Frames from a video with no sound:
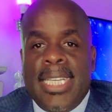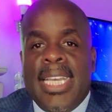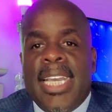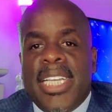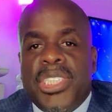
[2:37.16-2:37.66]

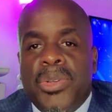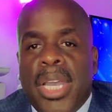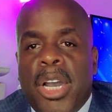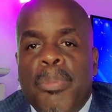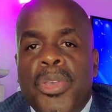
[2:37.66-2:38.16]
is to
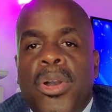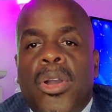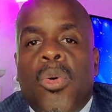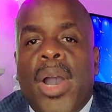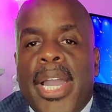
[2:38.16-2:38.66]
help you
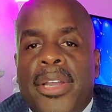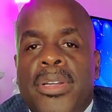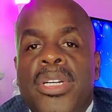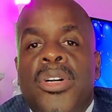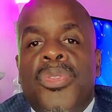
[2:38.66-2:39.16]

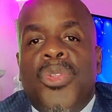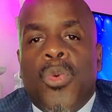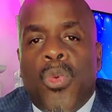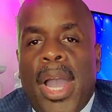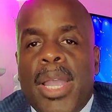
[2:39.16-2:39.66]
acquire the
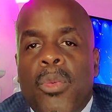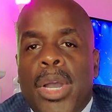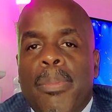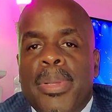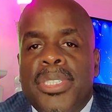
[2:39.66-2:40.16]
right
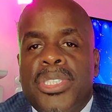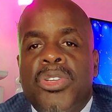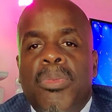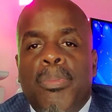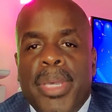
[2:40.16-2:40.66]
weapons
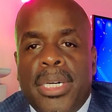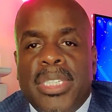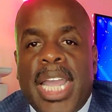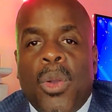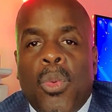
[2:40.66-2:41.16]
to
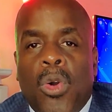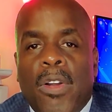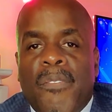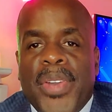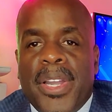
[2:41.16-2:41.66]
build a
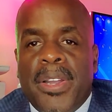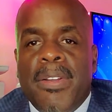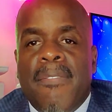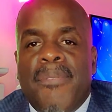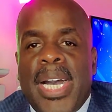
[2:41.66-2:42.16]

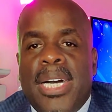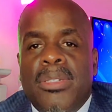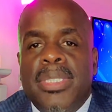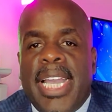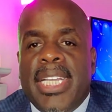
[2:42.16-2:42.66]
warfare
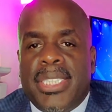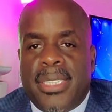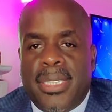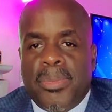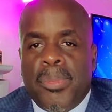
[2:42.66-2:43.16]

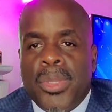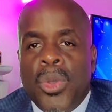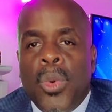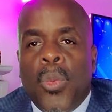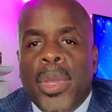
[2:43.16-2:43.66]
foundation.
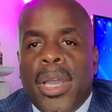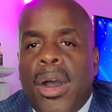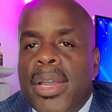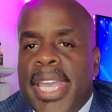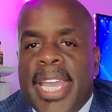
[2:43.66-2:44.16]
We
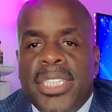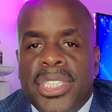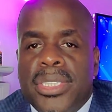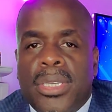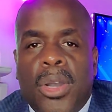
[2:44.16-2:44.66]
all can't
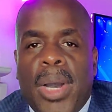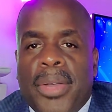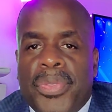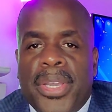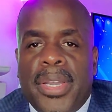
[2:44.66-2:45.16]
just go
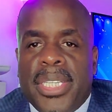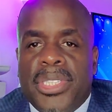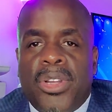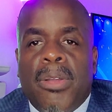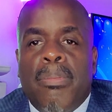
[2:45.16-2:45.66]
out there and
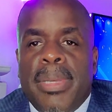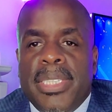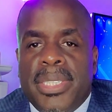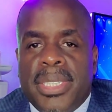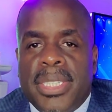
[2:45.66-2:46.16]
start
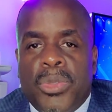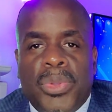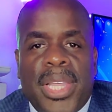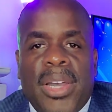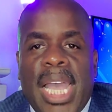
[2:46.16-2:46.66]
businesses
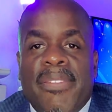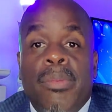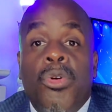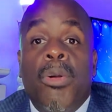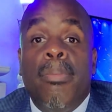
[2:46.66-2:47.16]
without having
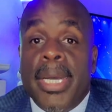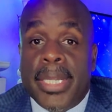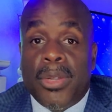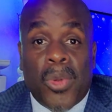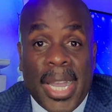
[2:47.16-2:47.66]
more
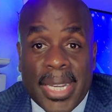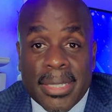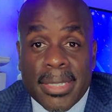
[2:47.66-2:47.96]
money, right?